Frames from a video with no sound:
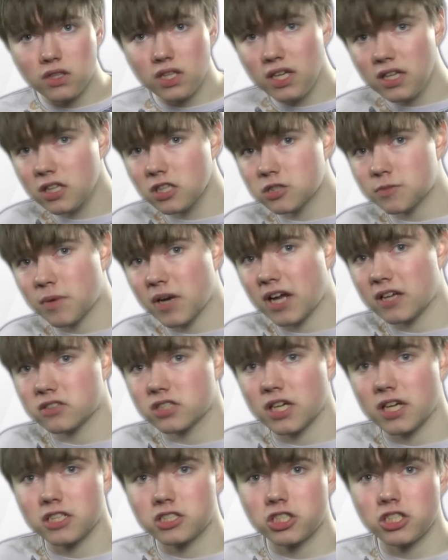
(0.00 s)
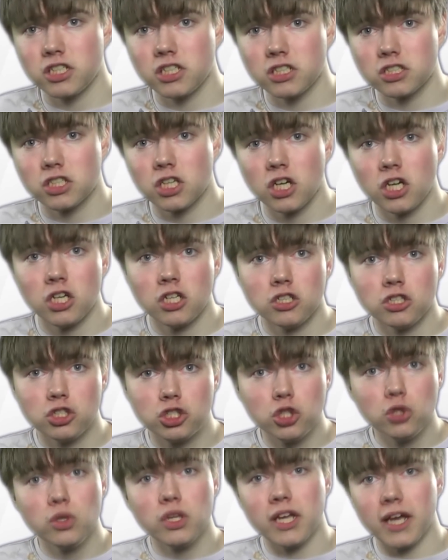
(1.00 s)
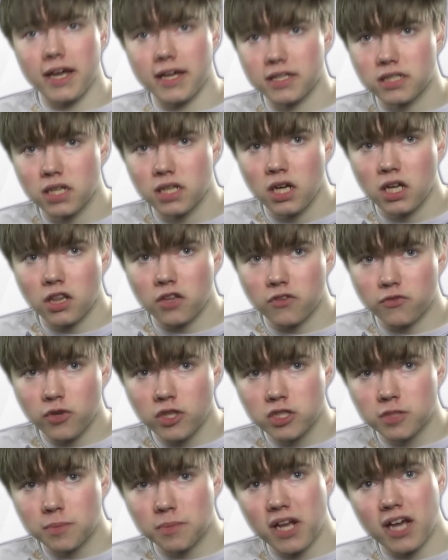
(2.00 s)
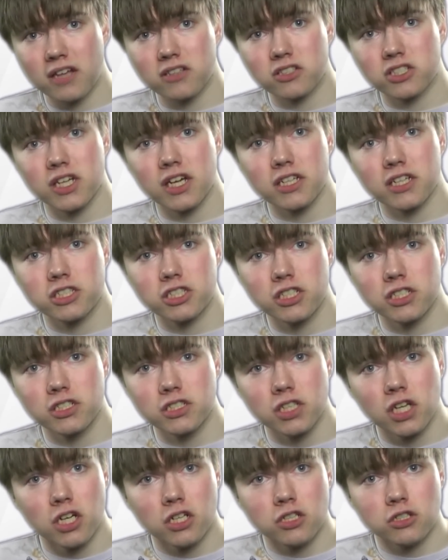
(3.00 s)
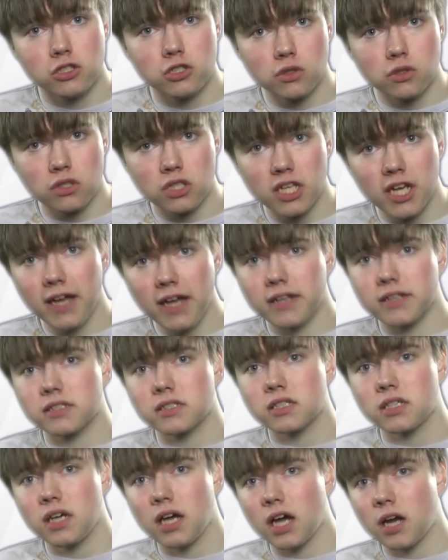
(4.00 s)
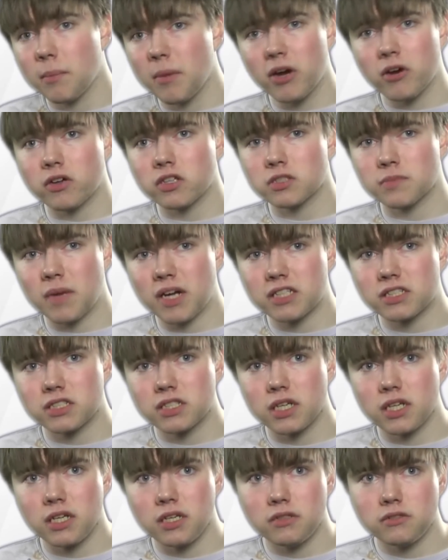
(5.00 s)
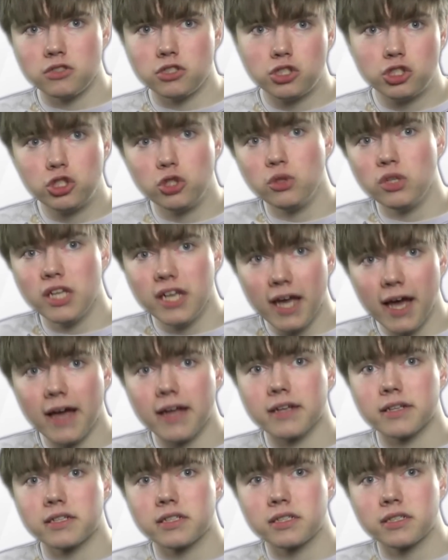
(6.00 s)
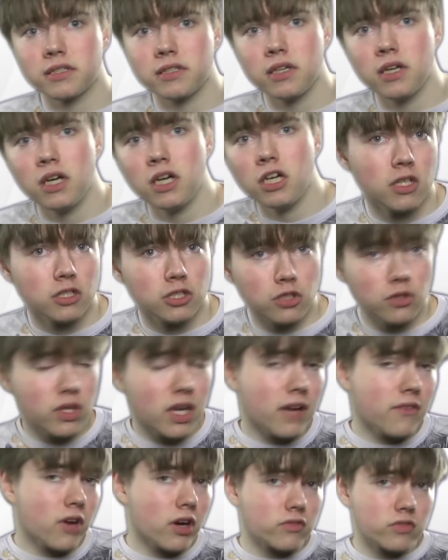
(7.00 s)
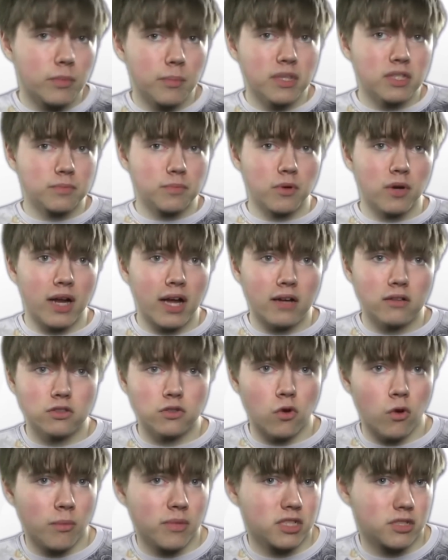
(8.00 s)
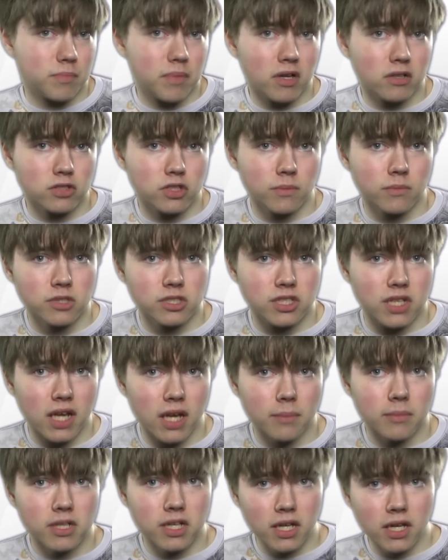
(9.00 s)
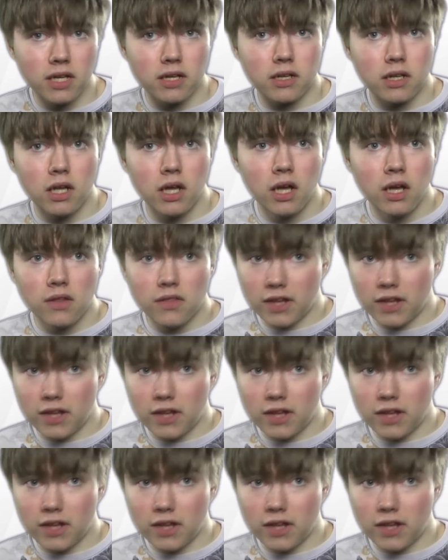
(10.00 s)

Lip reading: The English pronunciation is Juliet. The French pronunciation is Juliette, and Americans might say Juliette. So you never have to mispronounce or misspell someone's name again.